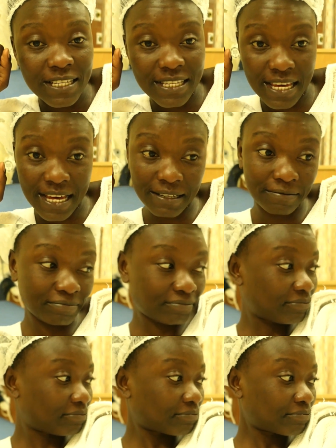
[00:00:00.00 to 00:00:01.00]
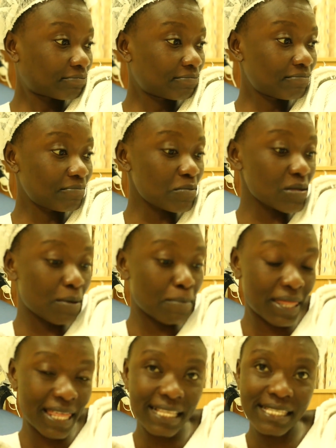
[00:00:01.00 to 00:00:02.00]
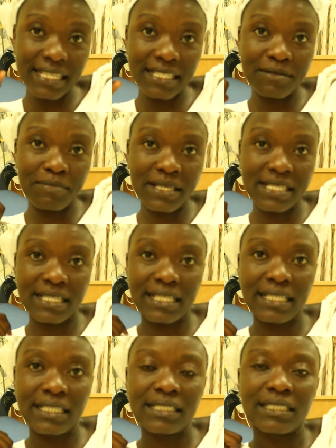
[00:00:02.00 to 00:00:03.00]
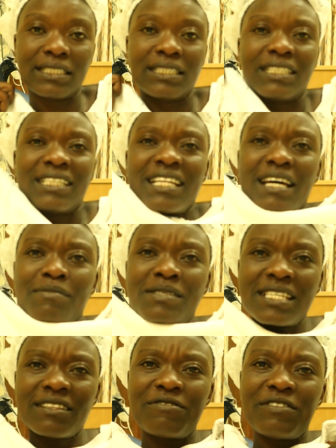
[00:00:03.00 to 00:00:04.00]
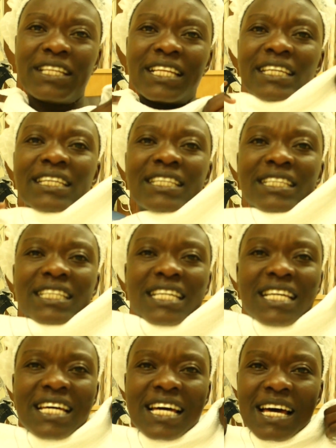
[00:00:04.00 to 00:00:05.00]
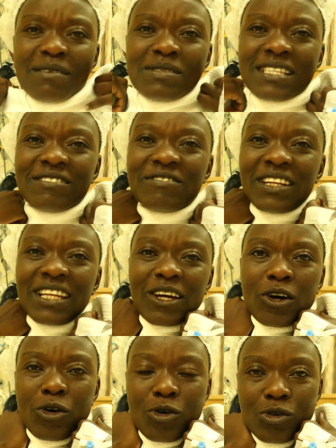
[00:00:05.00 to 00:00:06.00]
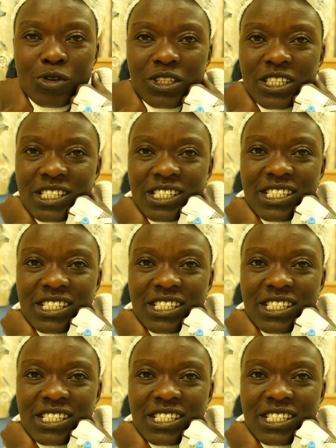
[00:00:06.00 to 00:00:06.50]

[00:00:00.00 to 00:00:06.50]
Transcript: Yeah, but that's it basically. I'm still feeling cold.